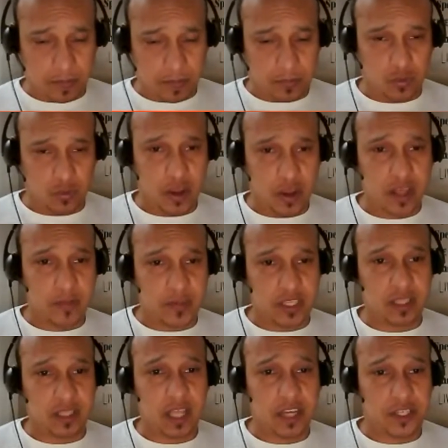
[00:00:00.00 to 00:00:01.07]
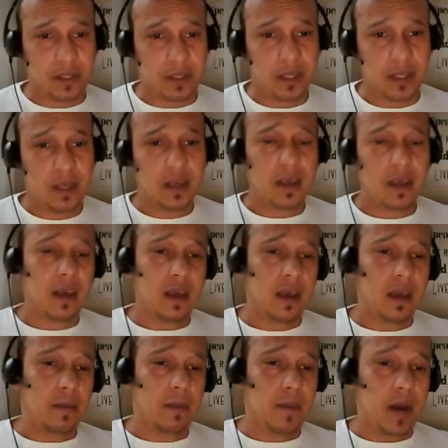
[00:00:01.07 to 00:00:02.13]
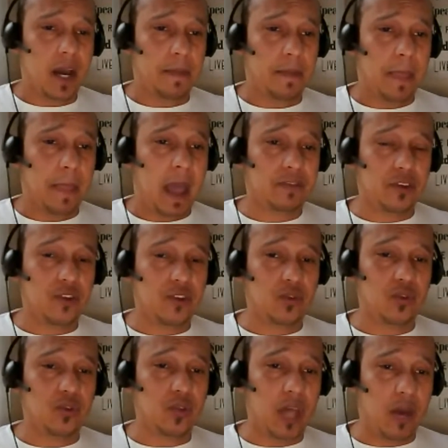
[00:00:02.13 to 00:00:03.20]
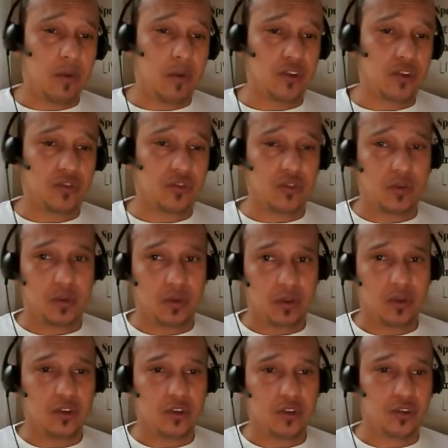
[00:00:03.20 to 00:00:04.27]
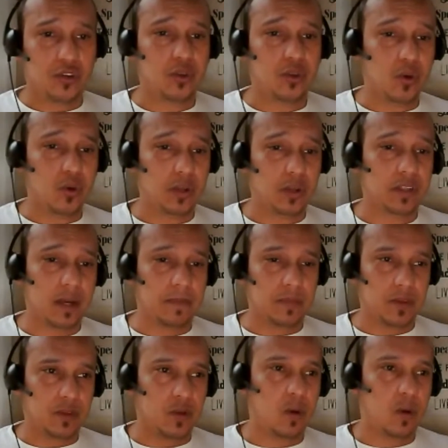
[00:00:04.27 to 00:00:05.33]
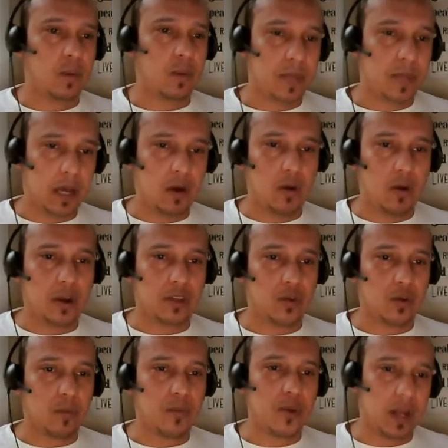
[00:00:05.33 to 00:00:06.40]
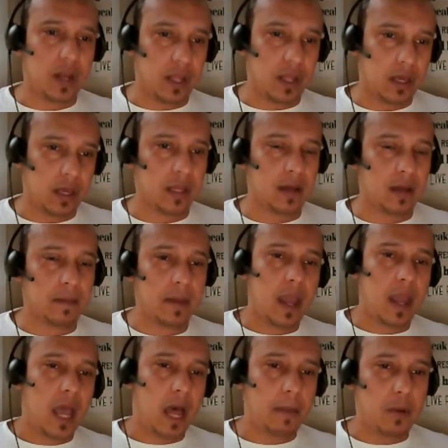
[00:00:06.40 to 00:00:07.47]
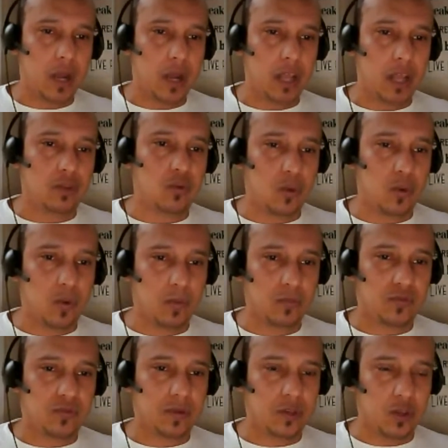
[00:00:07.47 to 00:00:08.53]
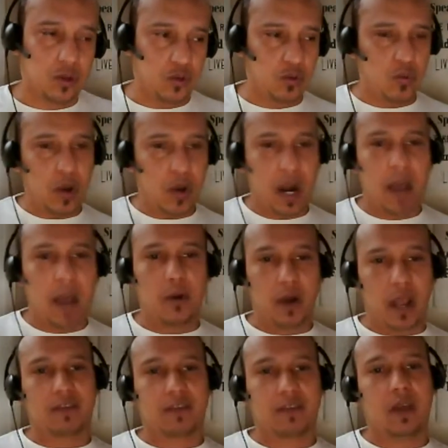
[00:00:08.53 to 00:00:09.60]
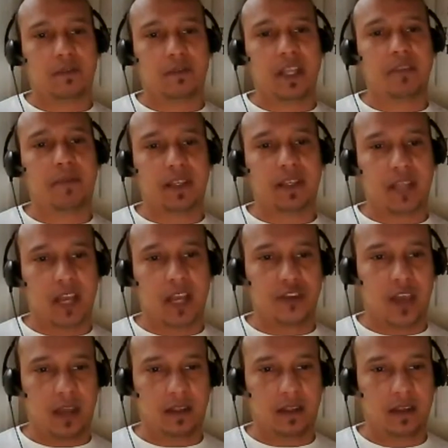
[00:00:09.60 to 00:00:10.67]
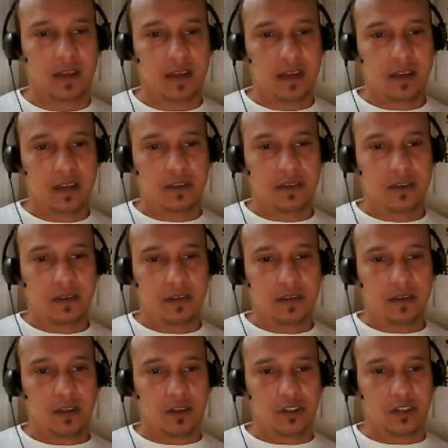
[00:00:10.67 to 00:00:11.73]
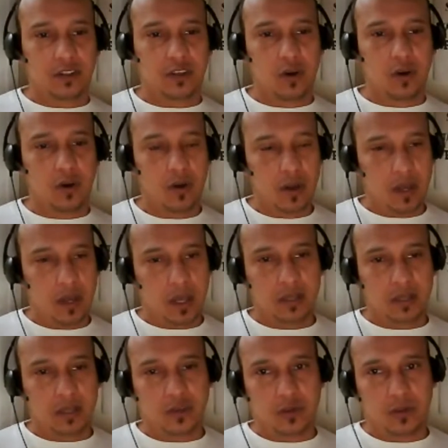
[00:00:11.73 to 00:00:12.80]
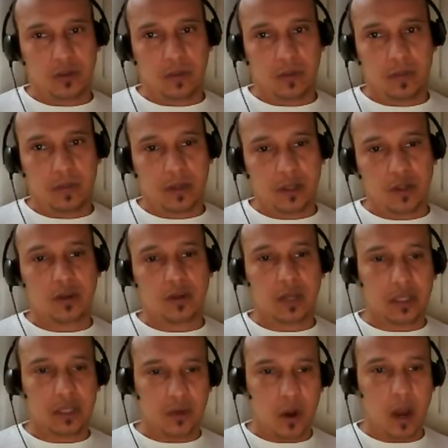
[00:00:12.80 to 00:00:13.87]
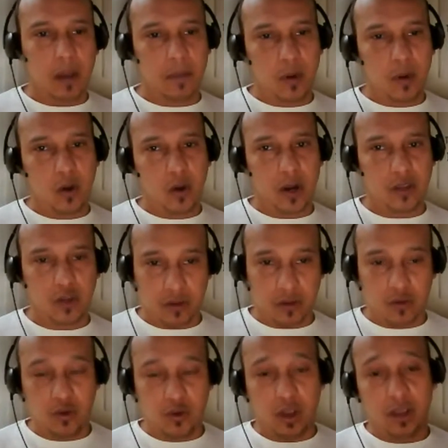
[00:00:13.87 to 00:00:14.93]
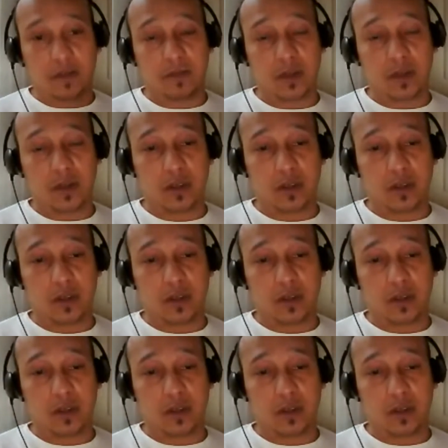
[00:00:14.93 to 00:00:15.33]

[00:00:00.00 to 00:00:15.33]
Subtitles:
Oh, no. You can, like I said, you can create it with using Google Apps, to create a presentation. But after you do that, what you should do is download it into your computer and then upload it into, you want to upload it as many places as you can.